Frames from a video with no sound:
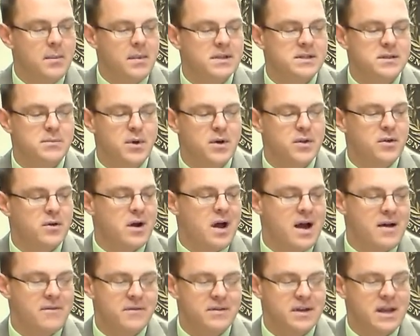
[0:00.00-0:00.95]
and some other
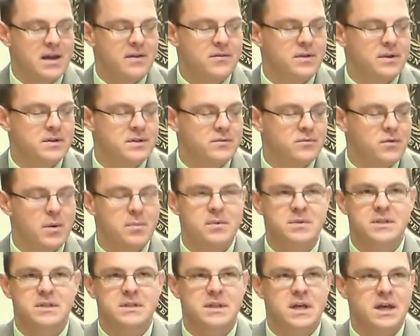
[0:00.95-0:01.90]
affidavits and
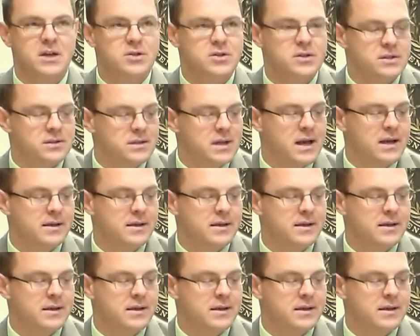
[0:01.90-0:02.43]
representations